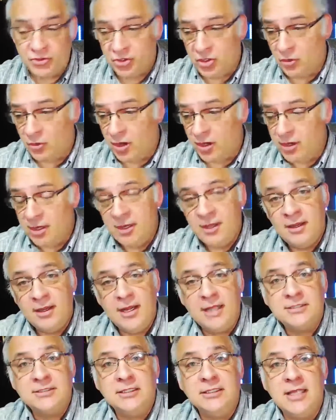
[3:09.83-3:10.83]
so
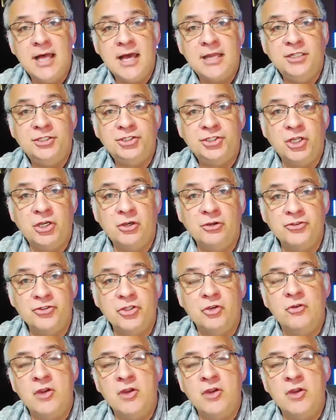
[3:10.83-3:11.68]
that's a lot of shows.